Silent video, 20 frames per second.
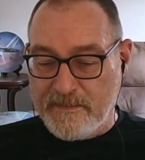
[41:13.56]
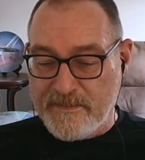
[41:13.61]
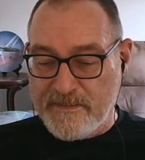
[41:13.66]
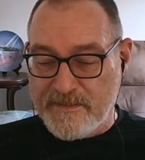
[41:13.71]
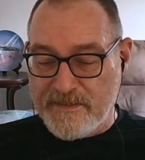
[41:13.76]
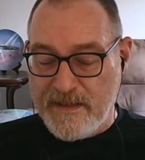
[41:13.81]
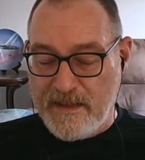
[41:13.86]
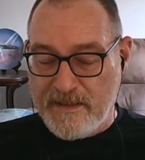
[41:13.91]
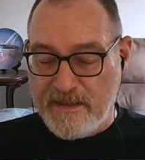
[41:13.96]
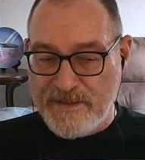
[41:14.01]

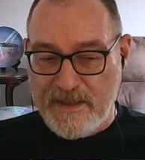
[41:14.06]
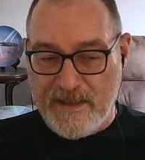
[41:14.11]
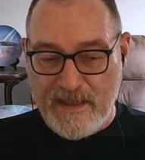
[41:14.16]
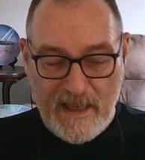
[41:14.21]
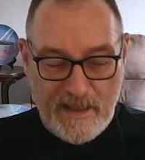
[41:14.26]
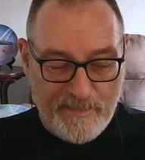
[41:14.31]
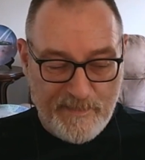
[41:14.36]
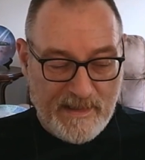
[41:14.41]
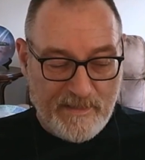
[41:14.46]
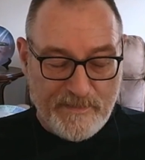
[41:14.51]
And
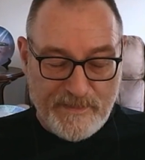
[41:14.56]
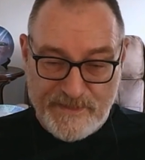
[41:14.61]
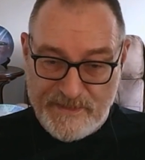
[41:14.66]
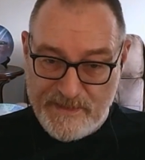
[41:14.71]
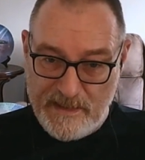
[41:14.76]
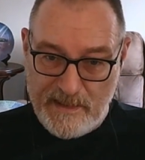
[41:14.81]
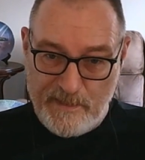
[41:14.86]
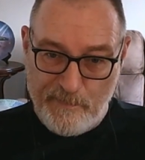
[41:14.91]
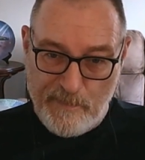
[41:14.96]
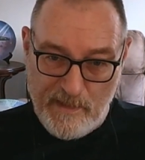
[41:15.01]
she came
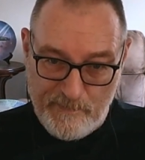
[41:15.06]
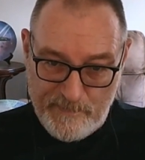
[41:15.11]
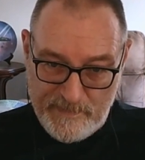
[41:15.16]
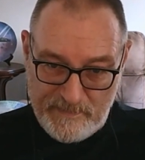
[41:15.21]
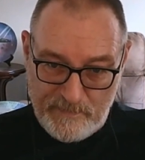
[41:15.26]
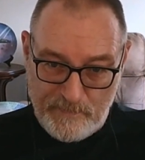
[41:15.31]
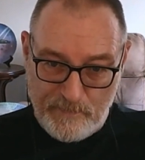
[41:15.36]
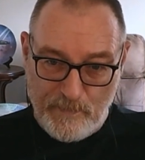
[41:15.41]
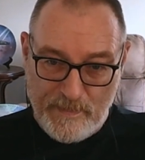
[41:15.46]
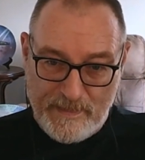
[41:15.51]
out to see
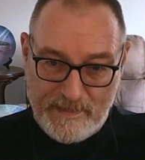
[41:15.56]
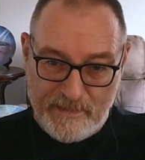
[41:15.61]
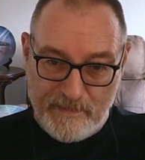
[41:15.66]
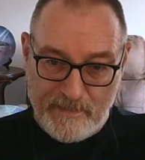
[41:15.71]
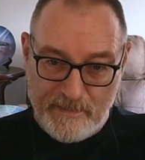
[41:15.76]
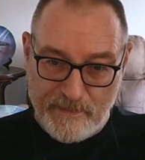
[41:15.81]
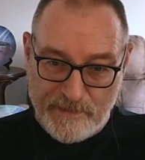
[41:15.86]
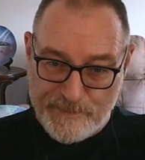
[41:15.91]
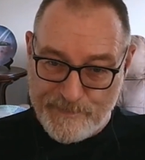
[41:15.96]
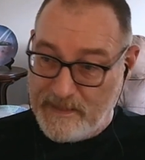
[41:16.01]
mum in
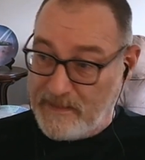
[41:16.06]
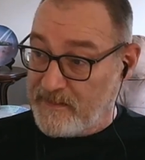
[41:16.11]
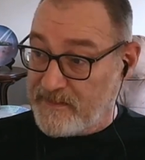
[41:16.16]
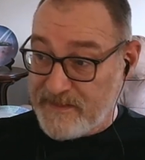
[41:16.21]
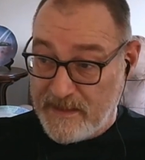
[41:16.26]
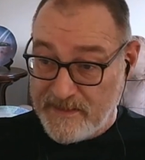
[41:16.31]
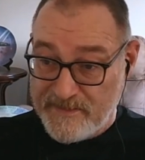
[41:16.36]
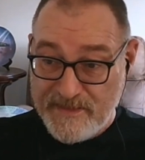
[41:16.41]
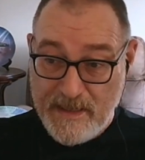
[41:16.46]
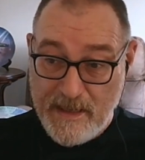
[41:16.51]
Wigan
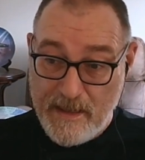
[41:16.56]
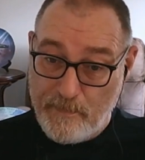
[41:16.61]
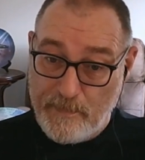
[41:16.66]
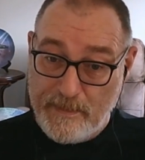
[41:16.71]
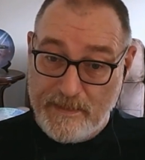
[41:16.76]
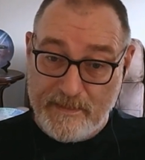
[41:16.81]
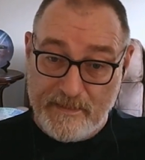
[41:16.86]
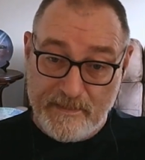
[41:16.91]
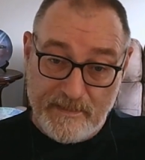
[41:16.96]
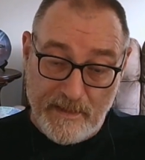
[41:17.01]
Hospital and said,
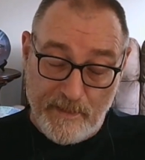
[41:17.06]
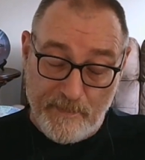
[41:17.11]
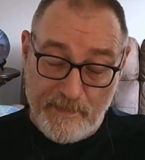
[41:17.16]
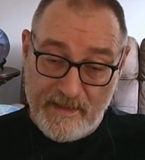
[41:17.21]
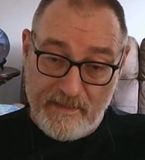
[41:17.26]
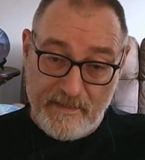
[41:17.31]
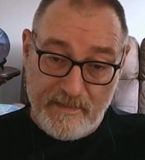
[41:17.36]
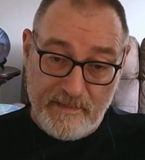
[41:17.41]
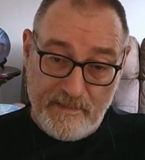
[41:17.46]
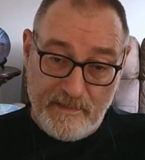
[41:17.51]
yeah, we
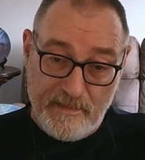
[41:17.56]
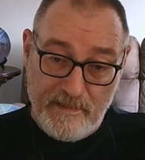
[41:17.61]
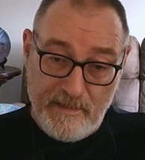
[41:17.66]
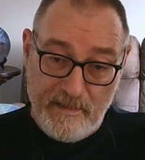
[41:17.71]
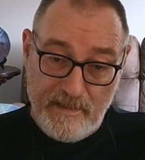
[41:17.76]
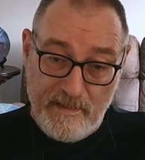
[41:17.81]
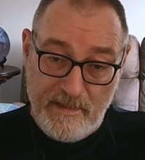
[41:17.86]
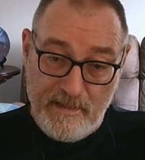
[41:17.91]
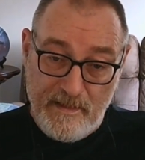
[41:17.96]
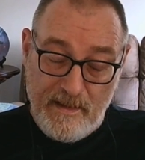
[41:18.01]
can do it.
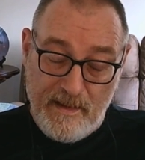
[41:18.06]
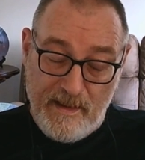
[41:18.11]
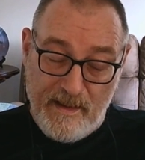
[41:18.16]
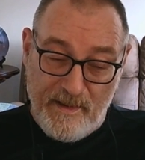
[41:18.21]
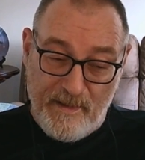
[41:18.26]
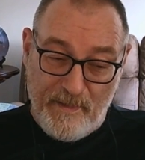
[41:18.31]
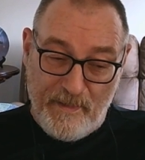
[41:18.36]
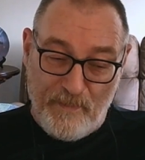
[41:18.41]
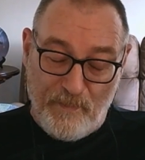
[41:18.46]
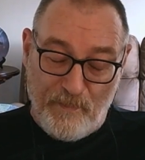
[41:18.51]

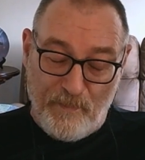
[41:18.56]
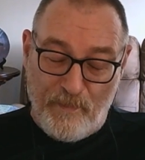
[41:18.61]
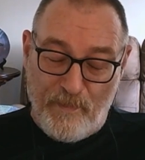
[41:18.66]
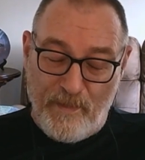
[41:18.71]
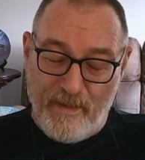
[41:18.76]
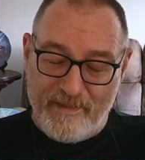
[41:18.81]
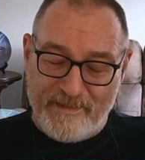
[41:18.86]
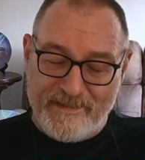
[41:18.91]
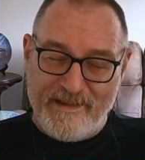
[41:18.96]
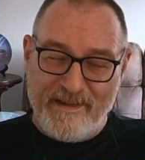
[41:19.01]

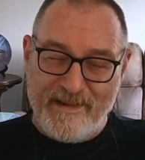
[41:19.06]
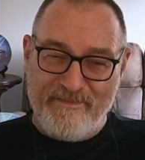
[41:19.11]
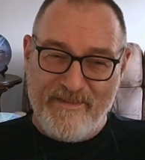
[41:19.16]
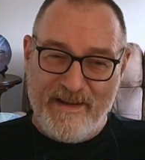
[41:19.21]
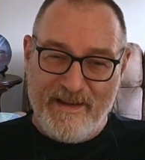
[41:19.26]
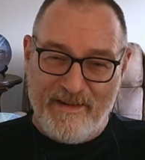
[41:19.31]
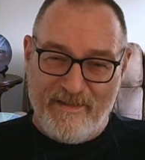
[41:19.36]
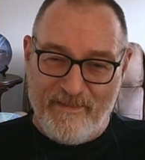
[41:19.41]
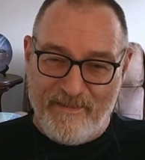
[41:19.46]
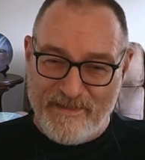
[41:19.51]
What I
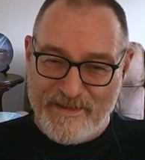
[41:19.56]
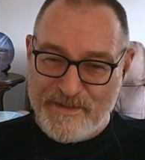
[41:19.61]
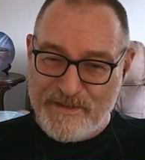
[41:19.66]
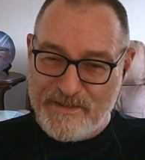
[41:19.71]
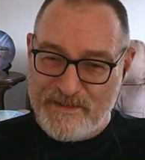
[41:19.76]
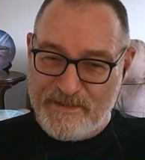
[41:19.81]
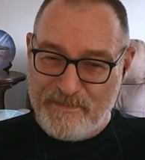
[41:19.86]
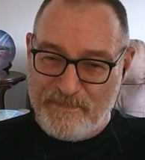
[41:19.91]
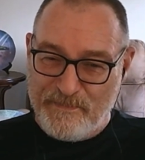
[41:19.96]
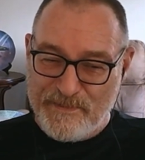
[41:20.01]
didn't
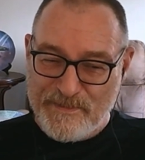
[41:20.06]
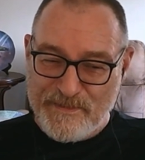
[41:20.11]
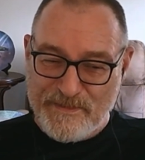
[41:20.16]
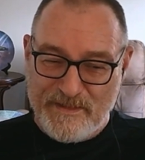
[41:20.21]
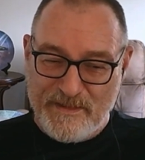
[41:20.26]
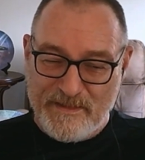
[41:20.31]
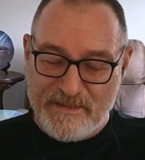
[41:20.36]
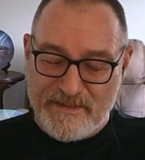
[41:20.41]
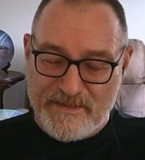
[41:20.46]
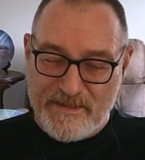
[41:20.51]
realise
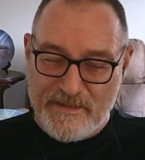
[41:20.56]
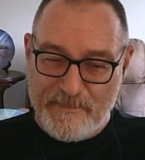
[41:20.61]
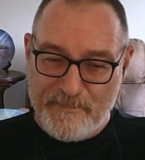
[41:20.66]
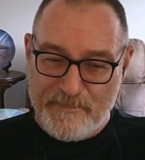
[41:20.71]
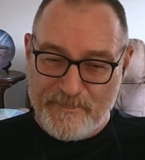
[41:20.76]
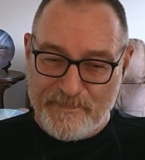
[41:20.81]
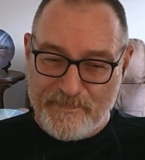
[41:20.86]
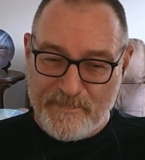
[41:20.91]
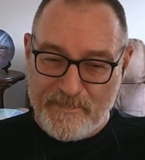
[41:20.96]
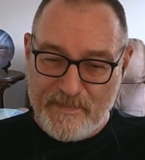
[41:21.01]
was
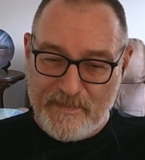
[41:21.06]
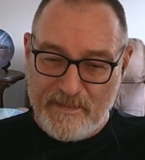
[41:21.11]
that